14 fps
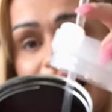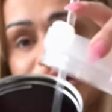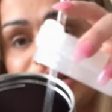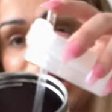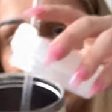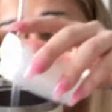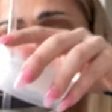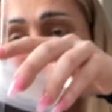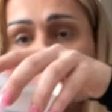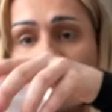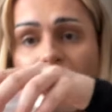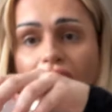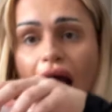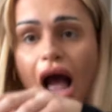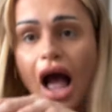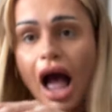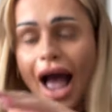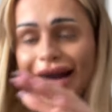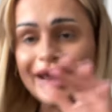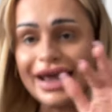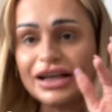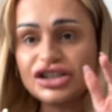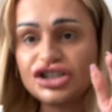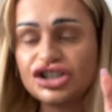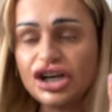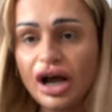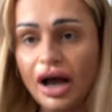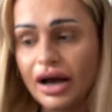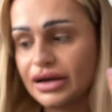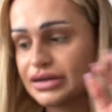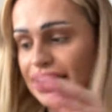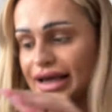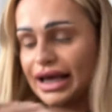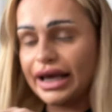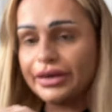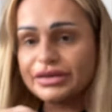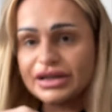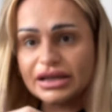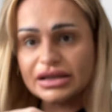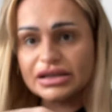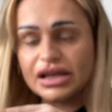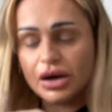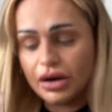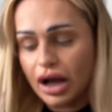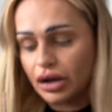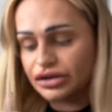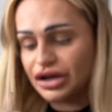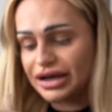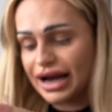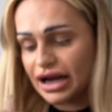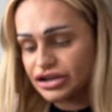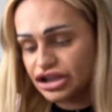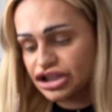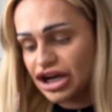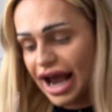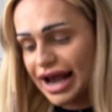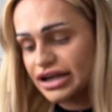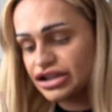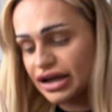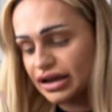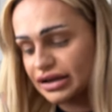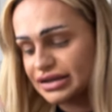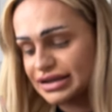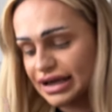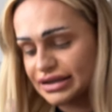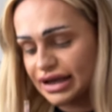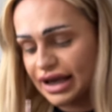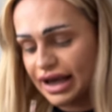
actually. And it is just, it keeps things so cold. You can actually change a little setting